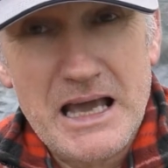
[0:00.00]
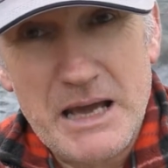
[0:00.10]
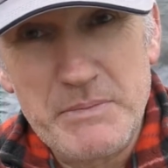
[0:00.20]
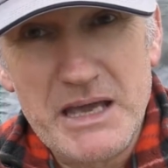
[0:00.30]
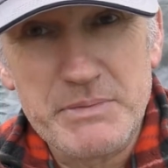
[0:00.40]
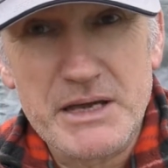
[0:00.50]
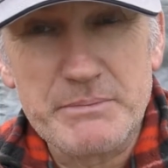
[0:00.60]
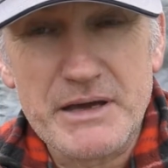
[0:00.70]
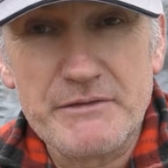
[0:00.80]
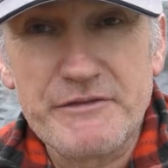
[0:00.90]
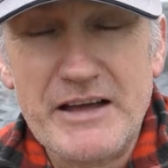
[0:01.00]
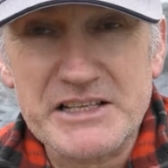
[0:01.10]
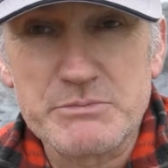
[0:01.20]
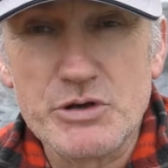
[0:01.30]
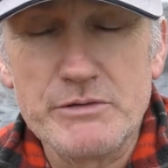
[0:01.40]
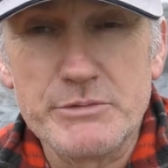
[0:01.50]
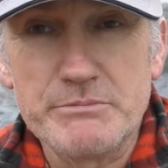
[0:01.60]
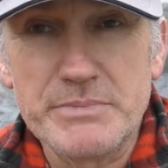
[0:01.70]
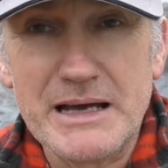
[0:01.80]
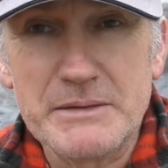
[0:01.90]
and maybe a bit of fast
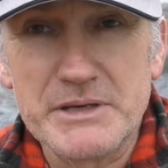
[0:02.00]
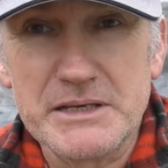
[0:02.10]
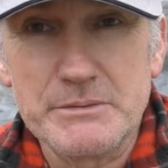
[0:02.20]
movement by me